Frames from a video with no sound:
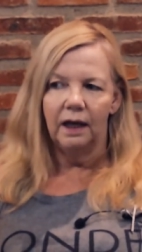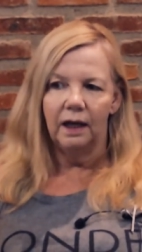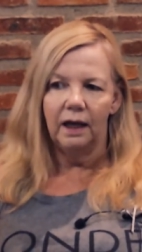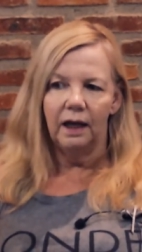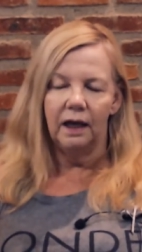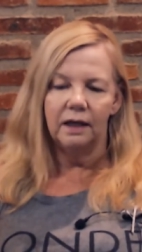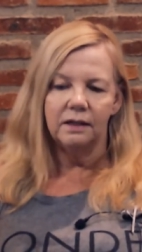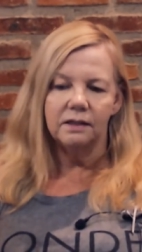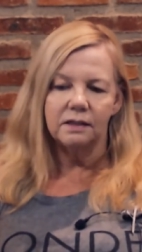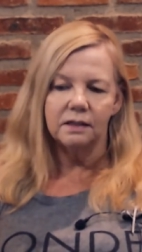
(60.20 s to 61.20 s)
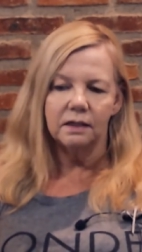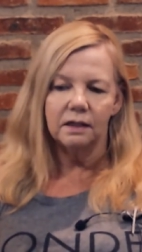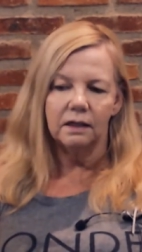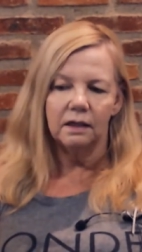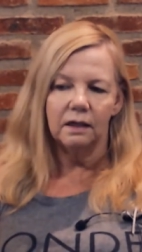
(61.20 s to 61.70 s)
And
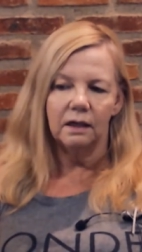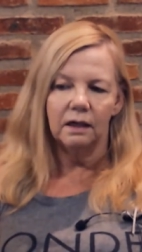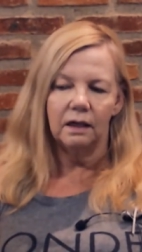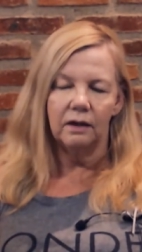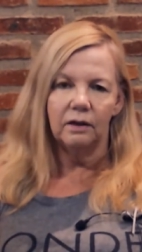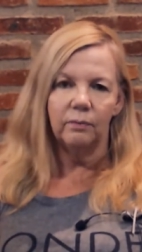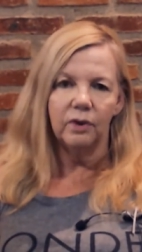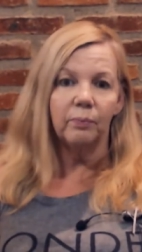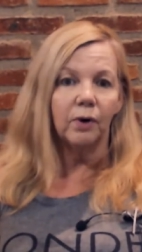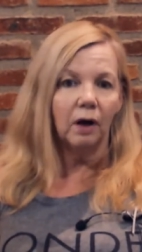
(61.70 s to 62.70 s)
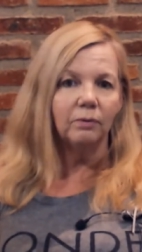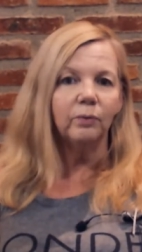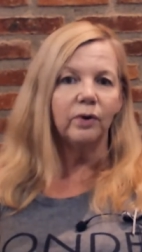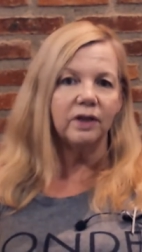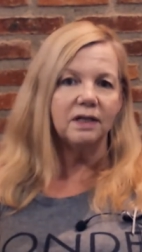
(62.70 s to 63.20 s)
the problem
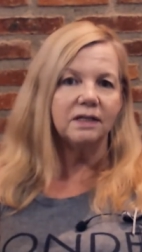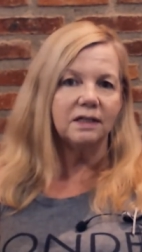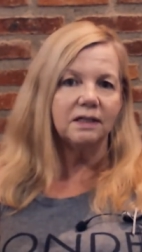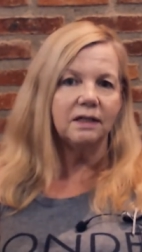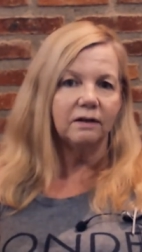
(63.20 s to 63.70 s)
with ECT, of